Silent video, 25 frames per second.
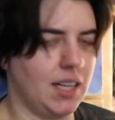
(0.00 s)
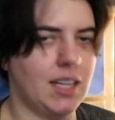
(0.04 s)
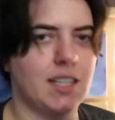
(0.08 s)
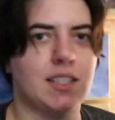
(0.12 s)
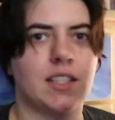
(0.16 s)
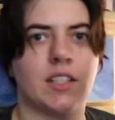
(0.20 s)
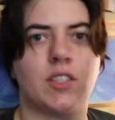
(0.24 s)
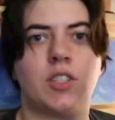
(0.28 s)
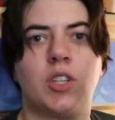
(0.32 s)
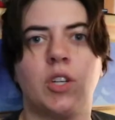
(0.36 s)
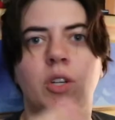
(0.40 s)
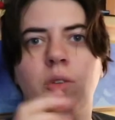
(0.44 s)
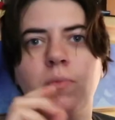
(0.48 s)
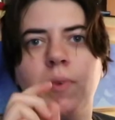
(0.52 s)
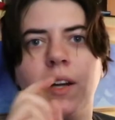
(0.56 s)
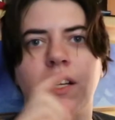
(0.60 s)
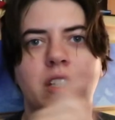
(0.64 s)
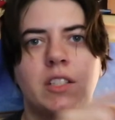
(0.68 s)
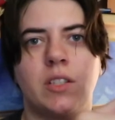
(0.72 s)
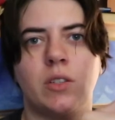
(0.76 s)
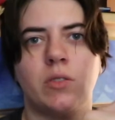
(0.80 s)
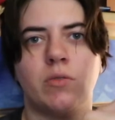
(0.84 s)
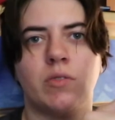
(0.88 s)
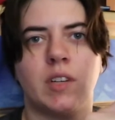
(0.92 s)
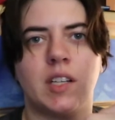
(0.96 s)
It's a two by
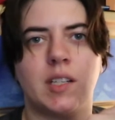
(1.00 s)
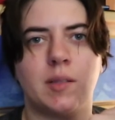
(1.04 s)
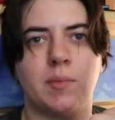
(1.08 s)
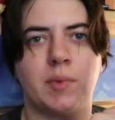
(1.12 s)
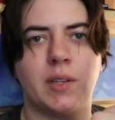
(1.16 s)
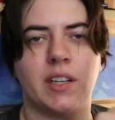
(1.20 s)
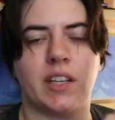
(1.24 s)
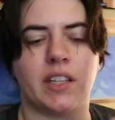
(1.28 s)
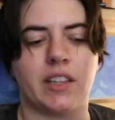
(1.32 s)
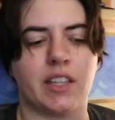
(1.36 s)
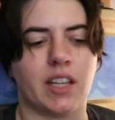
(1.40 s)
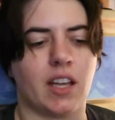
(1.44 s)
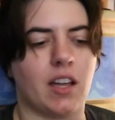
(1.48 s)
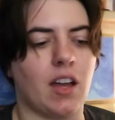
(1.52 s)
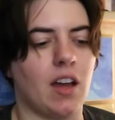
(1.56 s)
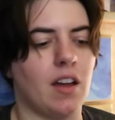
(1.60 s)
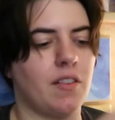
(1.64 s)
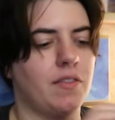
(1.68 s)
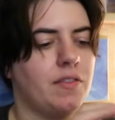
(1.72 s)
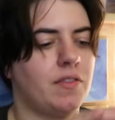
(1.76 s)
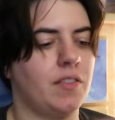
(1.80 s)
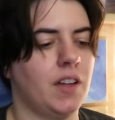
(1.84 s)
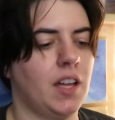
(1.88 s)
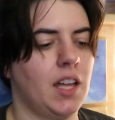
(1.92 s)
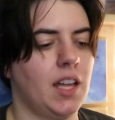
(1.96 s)
two rib in the
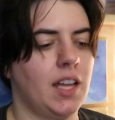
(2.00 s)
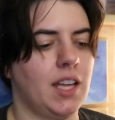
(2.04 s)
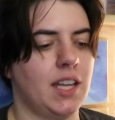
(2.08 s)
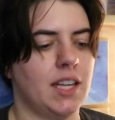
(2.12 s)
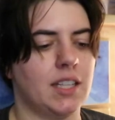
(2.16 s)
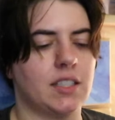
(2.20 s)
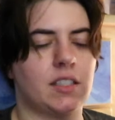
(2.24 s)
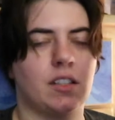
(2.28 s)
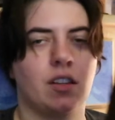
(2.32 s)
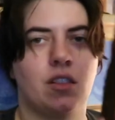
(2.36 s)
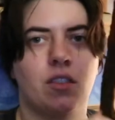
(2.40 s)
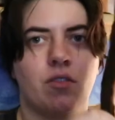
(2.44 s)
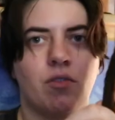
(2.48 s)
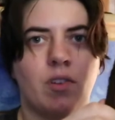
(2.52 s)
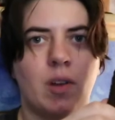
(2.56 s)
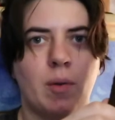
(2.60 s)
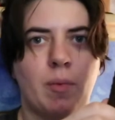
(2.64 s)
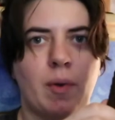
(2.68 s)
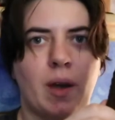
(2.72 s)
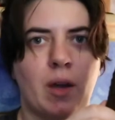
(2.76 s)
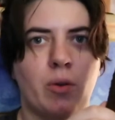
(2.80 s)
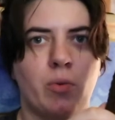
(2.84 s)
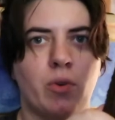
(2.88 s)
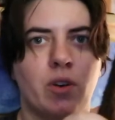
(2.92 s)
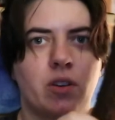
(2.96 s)
cuff. It's a three
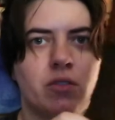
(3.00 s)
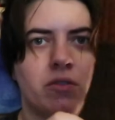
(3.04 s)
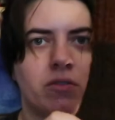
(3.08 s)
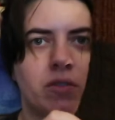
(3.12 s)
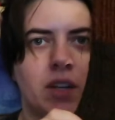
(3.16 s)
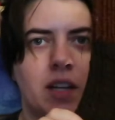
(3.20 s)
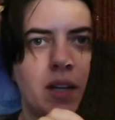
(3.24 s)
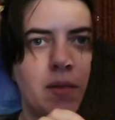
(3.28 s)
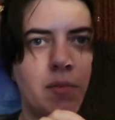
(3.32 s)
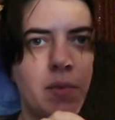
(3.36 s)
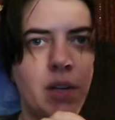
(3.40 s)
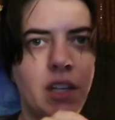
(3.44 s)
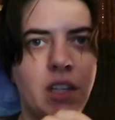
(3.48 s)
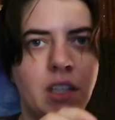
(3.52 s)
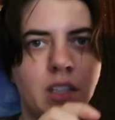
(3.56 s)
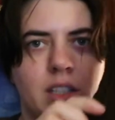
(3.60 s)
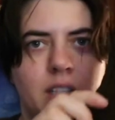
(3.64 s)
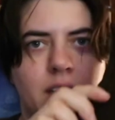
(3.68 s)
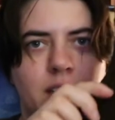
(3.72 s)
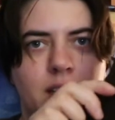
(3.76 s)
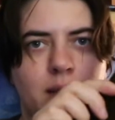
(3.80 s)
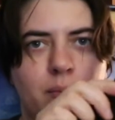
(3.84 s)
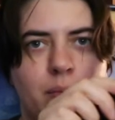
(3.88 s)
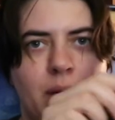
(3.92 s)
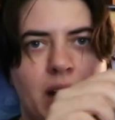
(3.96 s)
by one rib
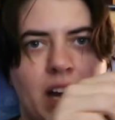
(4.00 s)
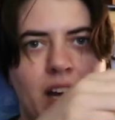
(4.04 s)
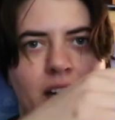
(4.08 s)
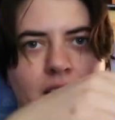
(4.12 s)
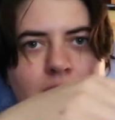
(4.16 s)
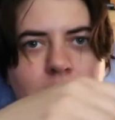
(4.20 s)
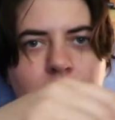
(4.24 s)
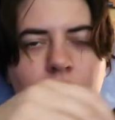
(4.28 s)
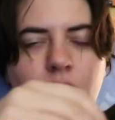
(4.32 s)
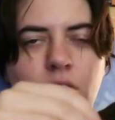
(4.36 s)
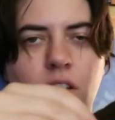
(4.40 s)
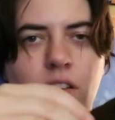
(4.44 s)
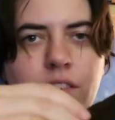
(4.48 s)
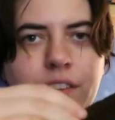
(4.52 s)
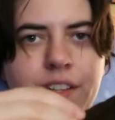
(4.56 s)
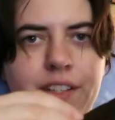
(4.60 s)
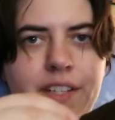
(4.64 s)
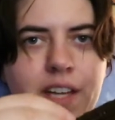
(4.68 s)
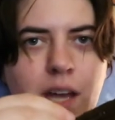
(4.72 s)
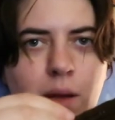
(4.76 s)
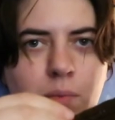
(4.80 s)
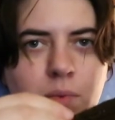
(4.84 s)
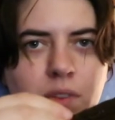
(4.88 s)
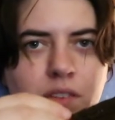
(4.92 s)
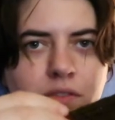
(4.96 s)
in the body and along the
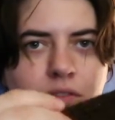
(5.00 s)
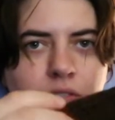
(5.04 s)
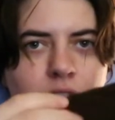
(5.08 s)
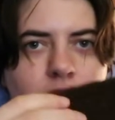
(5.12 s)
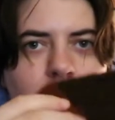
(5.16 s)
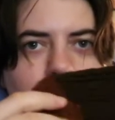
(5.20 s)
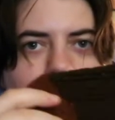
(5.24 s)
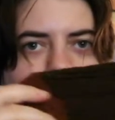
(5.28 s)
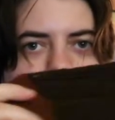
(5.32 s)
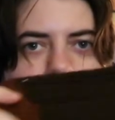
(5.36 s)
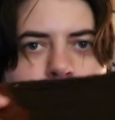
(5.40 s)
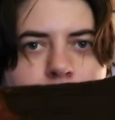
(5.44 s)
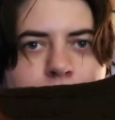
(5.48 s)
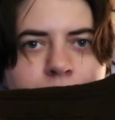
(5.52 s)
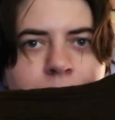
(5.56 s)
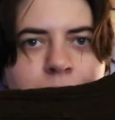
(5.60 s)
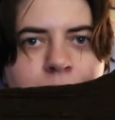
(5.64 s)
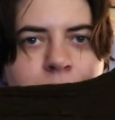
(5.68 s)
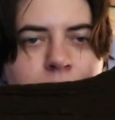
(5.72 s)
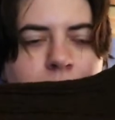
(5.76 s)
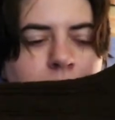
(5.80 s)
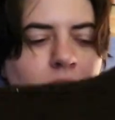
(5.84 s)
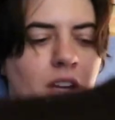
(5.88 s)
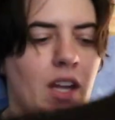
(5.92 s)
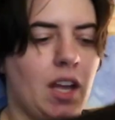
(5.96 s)
top of the foot.
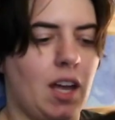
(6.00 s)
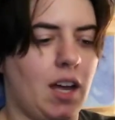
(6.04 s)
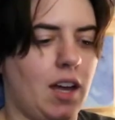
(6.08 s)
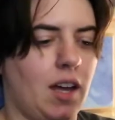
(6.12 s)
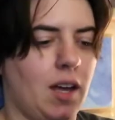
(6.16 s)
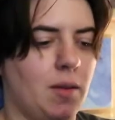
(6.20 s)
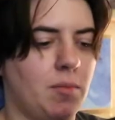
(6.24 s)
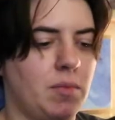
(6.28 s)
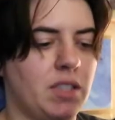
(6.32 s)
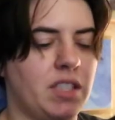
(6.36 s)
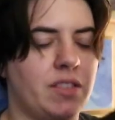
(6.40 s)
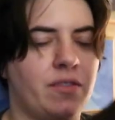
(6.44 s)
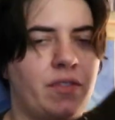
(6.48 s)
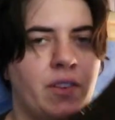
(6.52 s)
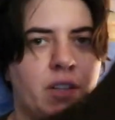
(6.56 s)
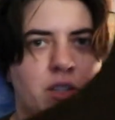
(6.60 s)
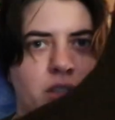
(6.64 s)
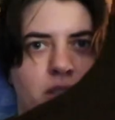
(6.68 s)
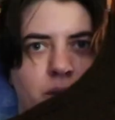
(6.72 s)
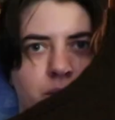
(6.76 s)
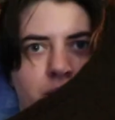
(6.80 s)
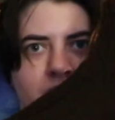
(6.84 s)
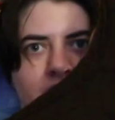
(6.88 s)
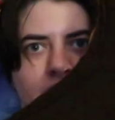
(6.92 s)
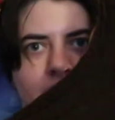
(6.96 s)
Um, it's Fish
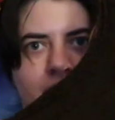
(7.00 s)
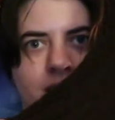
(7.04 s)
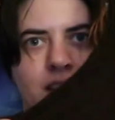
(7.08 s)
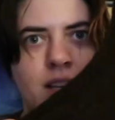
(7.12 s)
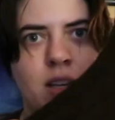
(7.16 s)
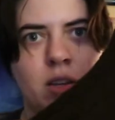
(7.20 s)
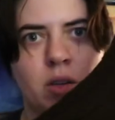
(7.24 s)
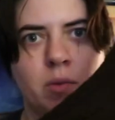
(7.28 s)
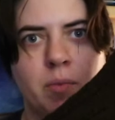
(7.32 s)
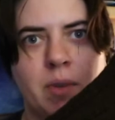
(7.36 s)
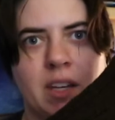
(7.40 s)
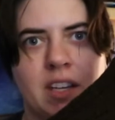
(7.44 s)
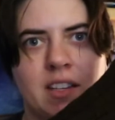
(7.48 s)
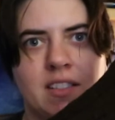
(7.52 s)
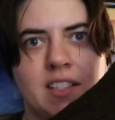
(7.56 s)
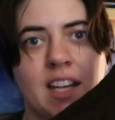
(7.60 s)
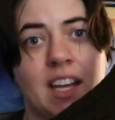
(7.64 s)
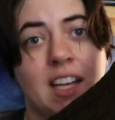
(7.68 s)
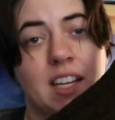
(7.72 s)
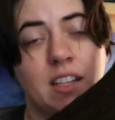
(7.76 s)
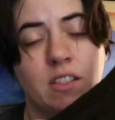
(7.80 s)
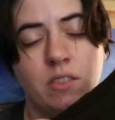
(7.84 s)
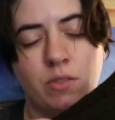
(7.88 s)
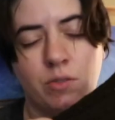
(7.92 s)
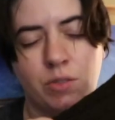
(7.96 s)
Lips Kiss Heel because I
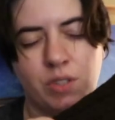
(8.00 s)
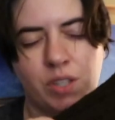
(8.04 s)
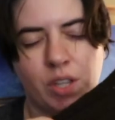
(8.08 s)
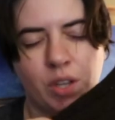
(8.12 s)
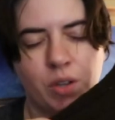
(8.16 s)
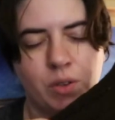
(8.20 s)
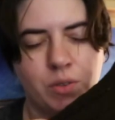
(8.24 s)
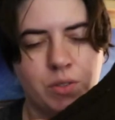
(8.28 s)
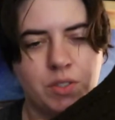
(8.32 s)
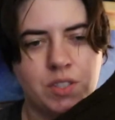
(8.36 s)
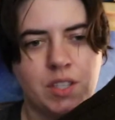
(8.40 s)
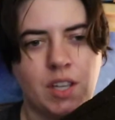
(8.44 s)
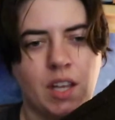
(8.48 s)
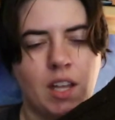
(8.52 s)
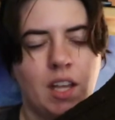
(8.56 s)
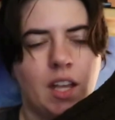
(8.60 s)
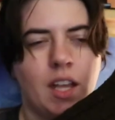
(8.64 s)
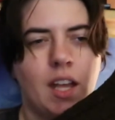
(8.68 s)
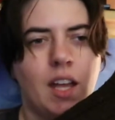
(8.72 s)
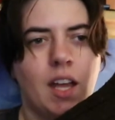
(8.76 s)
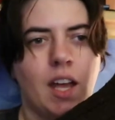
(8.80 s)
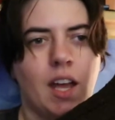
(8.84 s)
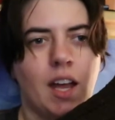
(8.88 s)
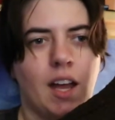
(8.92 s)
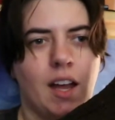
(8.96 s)
can use those
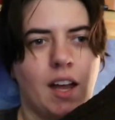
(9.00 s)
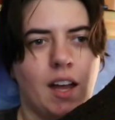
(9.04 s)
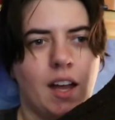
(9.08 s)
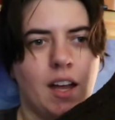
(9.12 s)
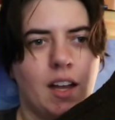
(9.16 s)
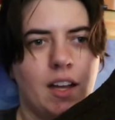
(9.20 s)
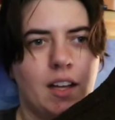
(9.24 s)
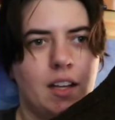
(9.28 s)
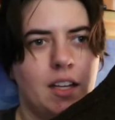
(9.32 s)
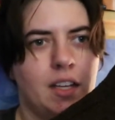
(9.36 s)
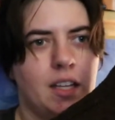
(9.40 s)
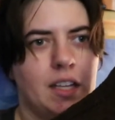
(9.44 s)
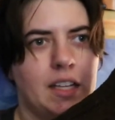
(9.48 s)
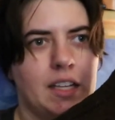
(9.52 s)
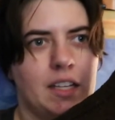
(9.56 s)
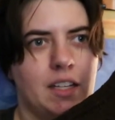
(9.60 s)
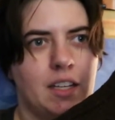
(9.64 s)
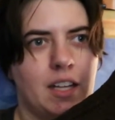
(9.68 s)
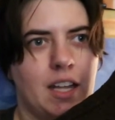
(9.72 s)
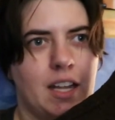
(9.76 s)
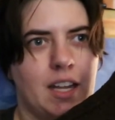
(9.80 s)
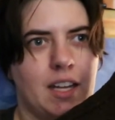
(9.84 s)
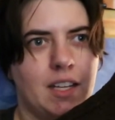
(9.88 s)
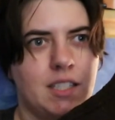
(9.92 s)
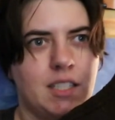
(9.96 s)
uh, in
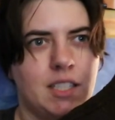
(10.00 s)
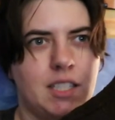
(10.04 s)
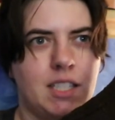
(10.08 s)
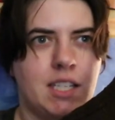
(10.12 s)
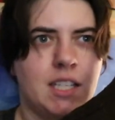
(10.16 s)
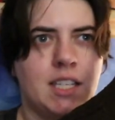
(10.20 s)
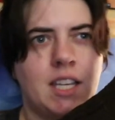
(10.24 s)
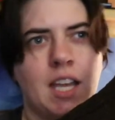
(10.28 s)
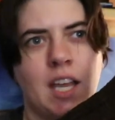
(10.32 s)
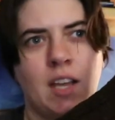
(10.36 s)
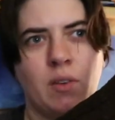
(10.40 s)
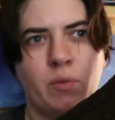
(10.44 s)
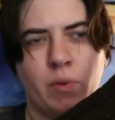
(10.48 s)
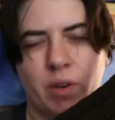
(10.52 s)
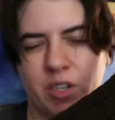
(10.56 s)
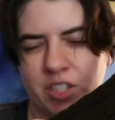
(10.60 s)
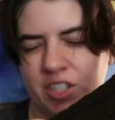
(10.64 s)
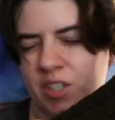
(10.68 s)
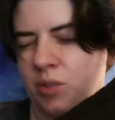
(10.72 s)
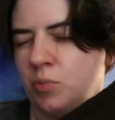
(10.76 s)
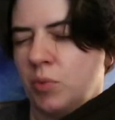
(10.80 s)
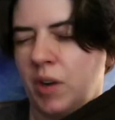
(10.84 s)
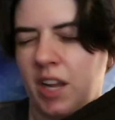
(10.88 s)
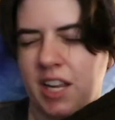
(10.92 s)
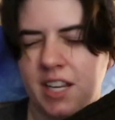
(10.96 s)
a DK
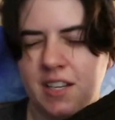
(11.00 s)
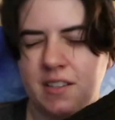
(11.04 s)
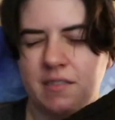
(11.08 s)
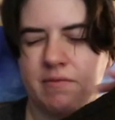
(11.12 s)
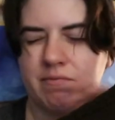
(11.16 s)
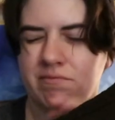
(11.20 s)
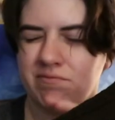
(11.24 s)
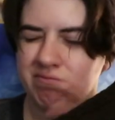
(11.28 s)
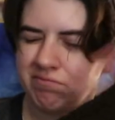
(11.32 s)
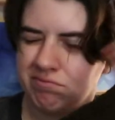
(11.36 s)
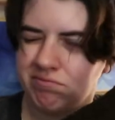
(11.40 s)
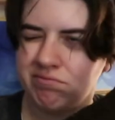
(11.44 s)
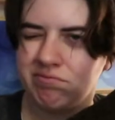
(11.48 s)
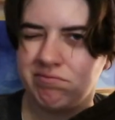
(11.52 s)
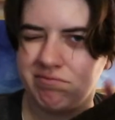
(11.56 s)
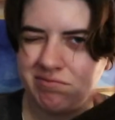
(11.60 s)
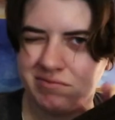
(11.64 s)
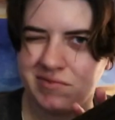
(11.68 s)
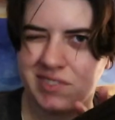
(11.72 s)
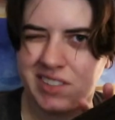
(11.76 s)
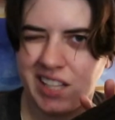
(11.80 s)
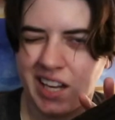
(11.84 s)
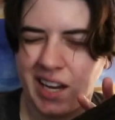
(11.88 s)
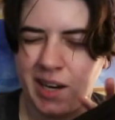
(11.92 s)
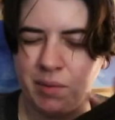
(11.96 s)
worsted weight
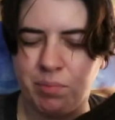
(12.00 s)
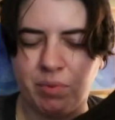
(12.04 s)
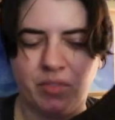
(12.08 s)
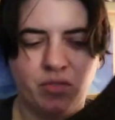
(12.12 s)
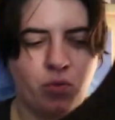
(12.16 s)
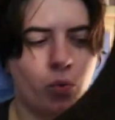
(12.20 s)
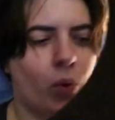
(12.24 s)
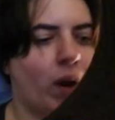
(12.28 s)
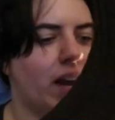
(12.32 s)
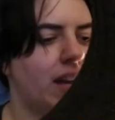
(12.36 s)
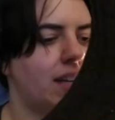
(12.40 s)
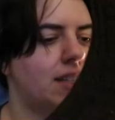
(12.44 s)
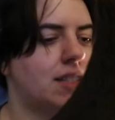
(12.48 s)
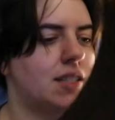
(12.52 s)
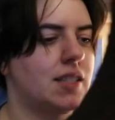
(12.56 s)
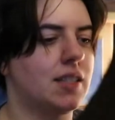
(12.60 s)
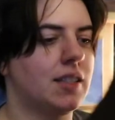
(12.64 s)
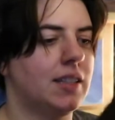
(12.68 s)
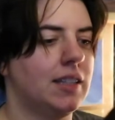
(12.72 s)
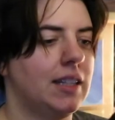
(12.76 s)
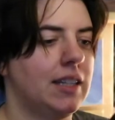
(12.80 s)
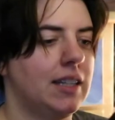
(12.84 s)
type of weight.